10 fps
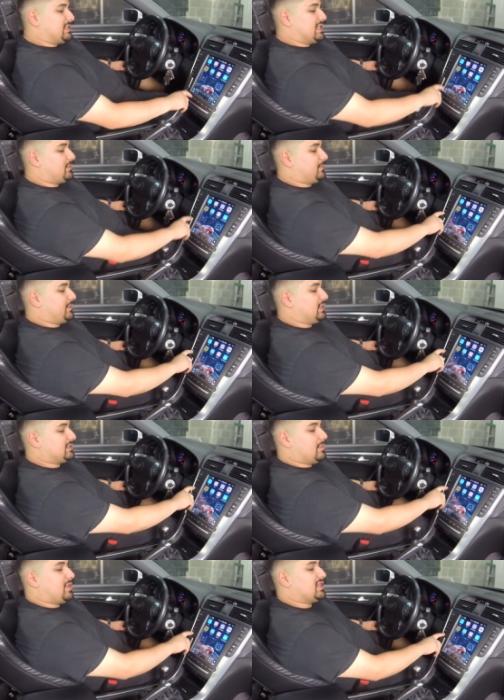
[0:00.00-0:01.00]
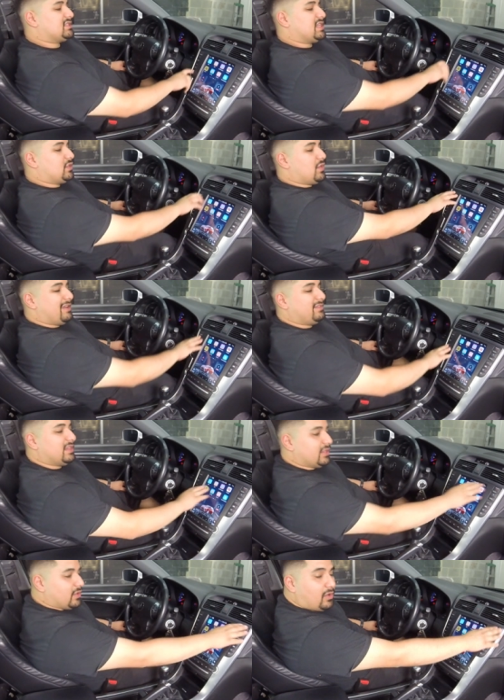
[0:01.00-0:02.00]
but they don't feel like the buttons that you have
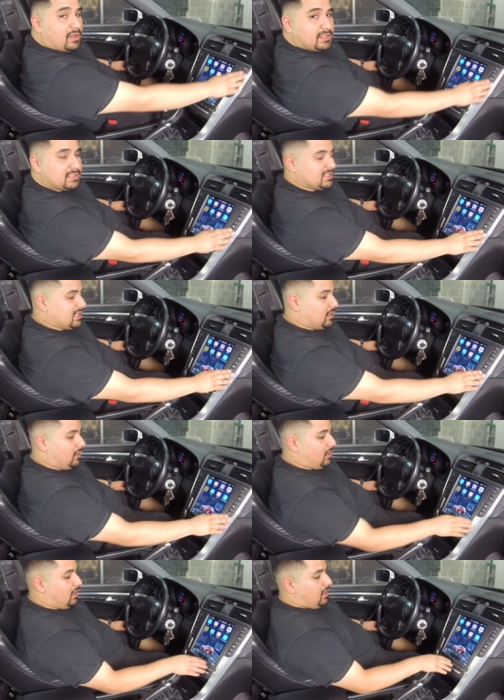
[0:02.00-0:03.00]
here on the T L.